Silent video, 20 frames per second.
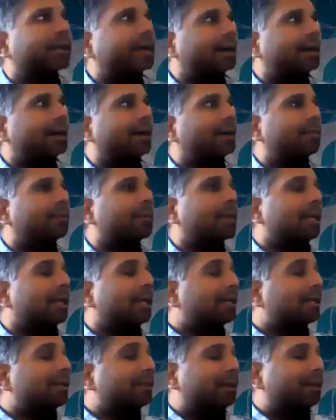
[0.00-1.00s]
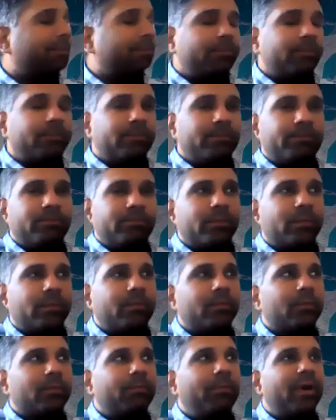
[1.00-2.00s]
Yeah, the
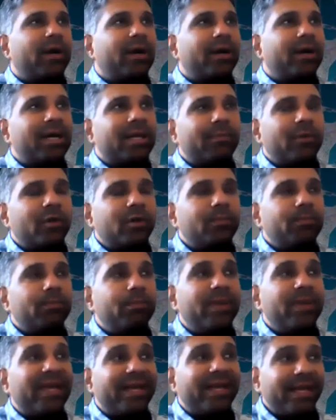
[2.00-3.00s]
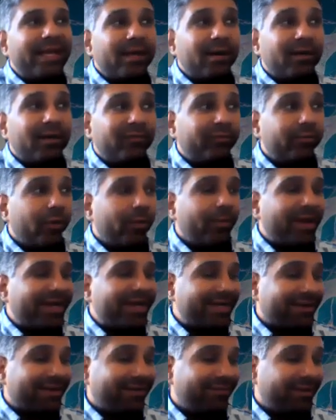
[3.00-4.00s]
part about beginning of
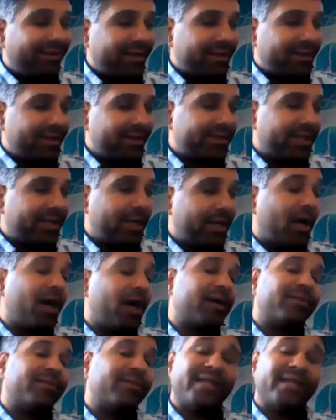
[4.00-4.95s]
movement, definitely there's a lot of